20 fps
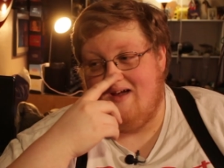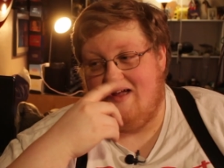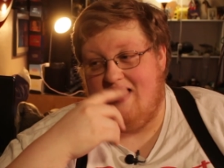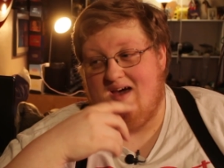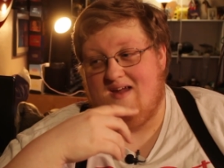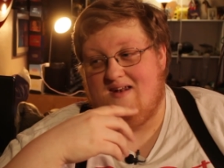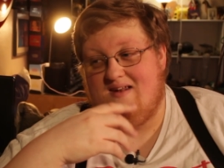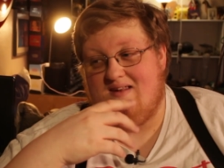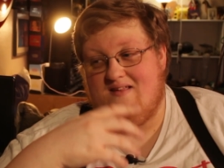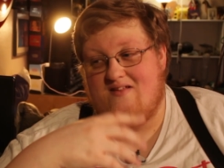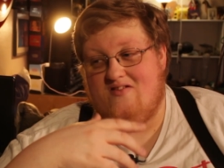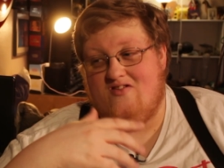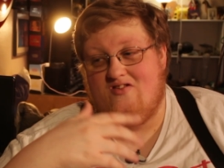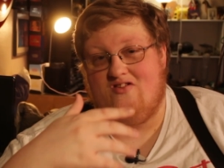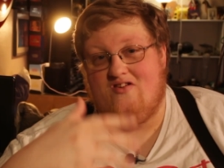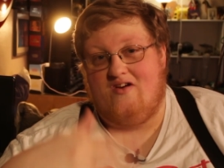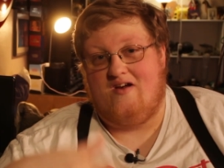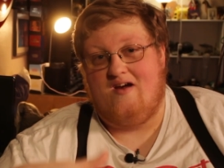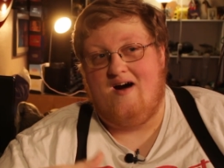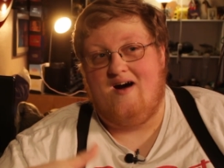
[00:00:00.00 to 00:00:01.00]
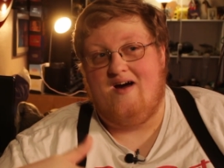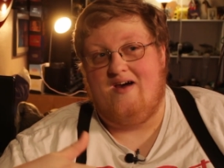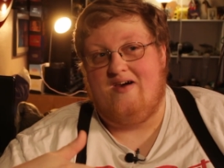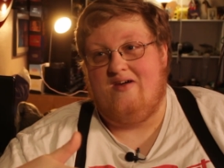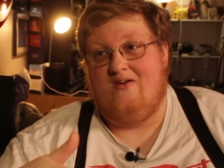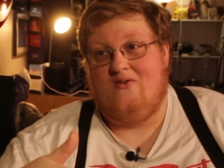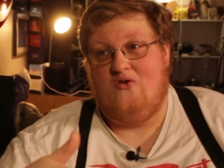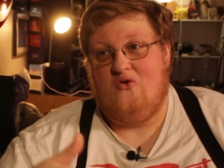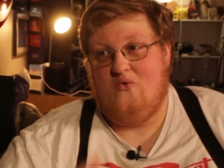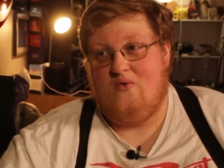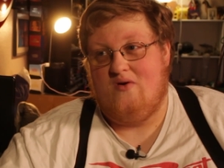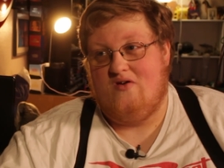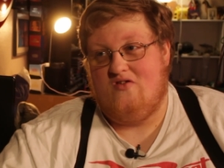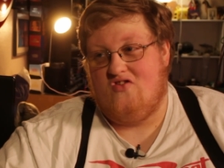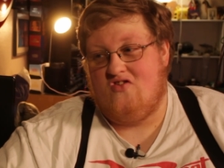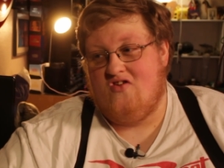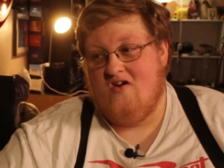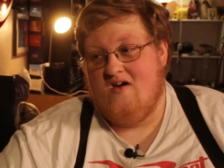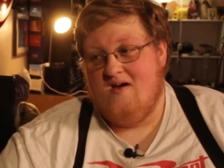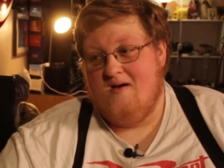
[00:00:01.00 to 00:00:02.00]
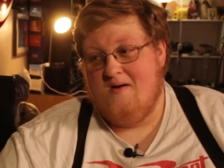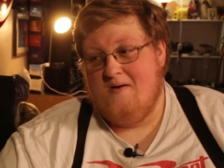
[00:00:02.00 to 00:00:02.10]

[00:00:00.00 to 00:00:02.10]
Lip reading: Again, this is a guy who is